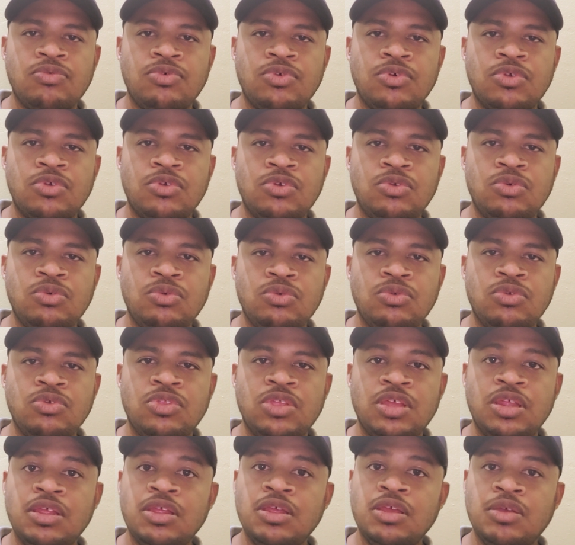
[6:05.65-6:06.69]
for 2
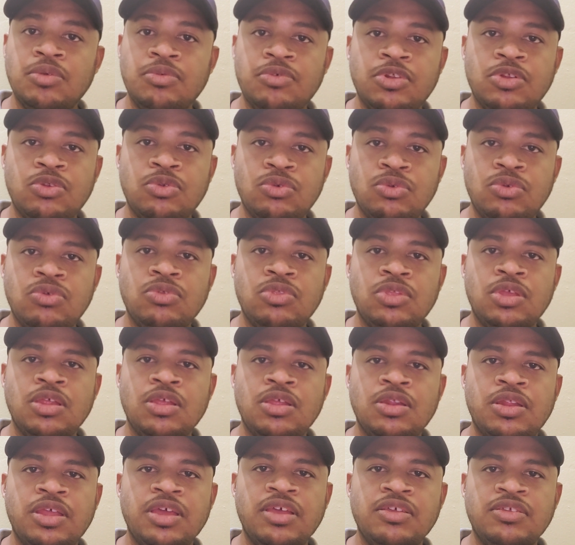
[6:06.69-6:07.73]
to 3, even 2 to 3